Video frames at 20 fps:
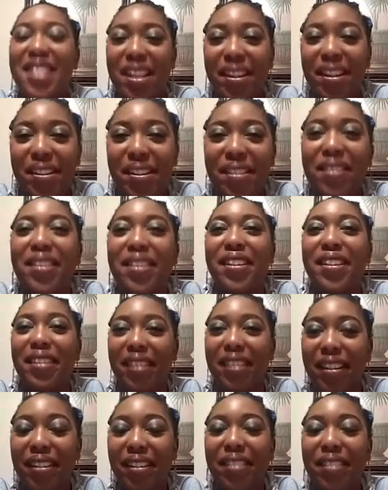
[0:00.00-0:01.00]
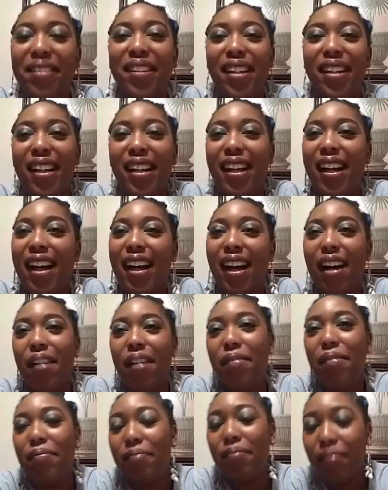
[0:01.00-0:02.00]
So,
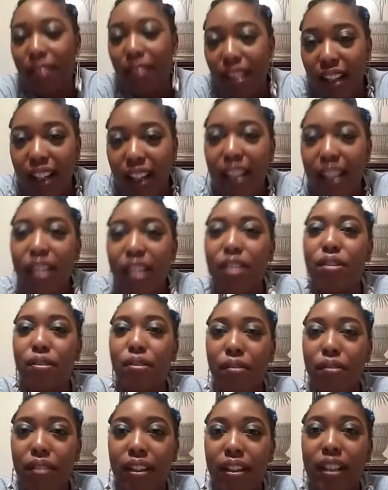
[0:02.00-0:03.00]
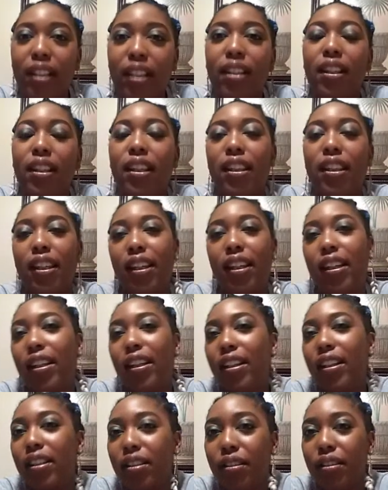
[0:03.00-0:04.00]
I'm enjoying it. The thing
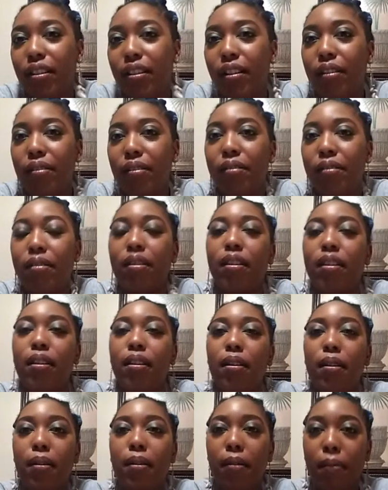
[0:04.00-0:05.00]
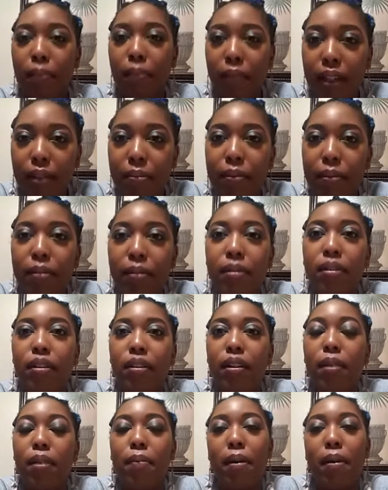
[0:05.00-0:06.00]
is, people,
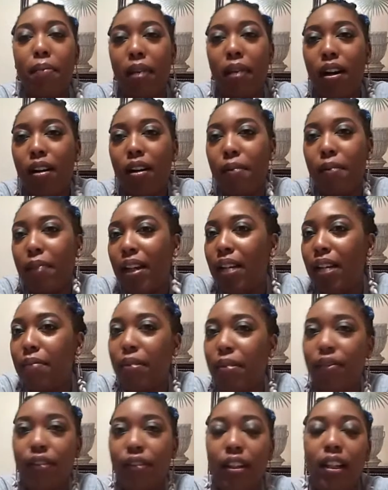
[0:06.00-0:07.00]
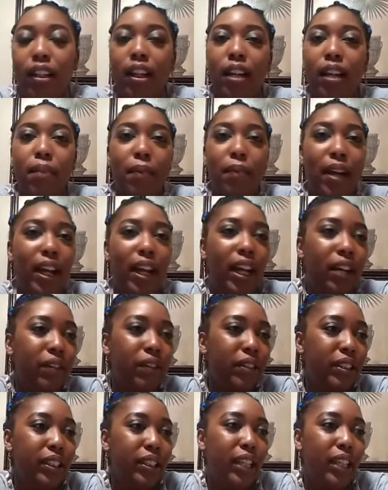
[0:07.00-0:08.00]
my mom made me feel like my hair
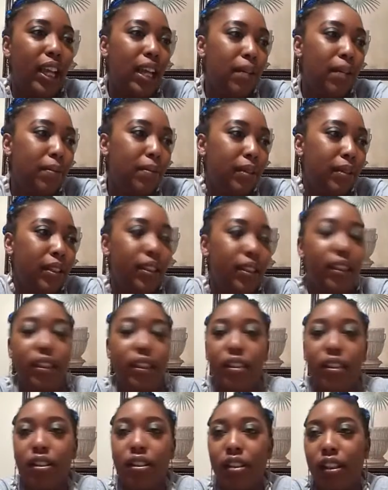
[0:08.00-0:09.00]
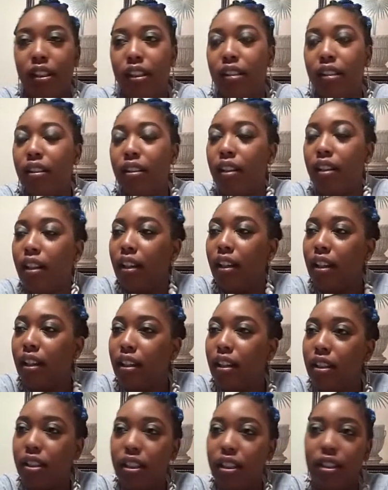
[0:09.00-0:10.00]
was nappy and shit.
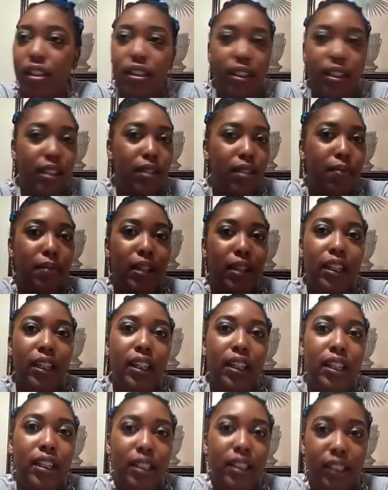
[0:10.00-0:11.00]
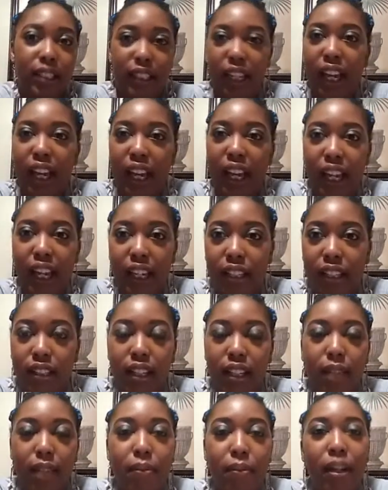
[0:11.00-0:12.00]
She tell my kids, your hair's
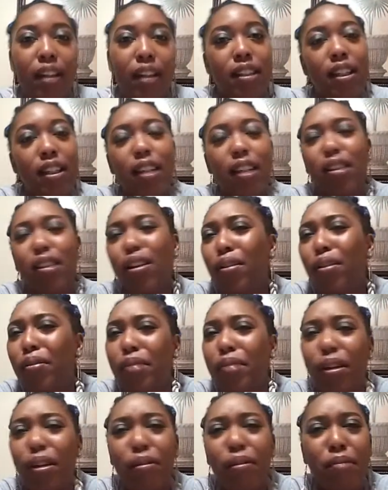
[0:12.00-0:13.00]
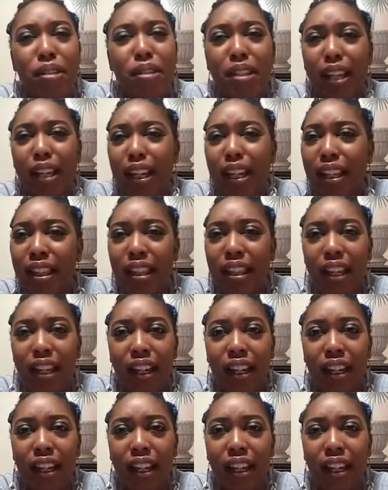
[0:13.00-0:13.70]
nappy. I said, don't say that.